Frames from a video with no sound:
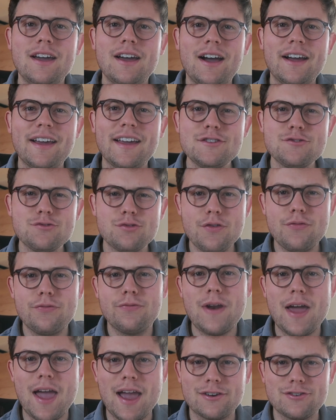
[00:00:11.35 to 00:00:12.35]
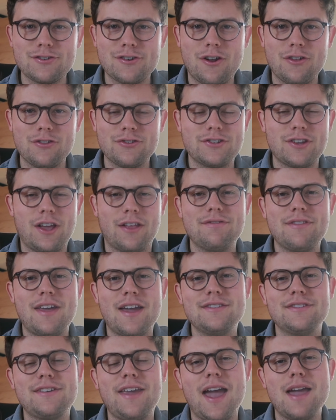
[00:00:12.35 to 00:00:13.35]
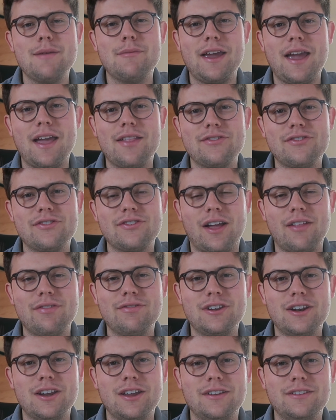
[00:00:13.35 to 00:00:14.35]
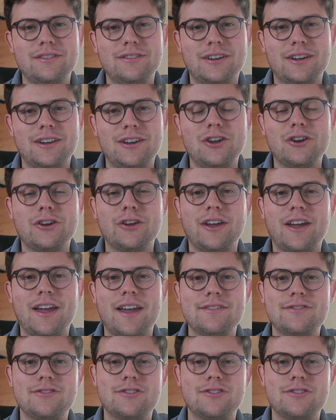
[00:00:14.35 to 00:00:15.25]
I guess, a reflection on Sunday's game against Sunderland and a look ahead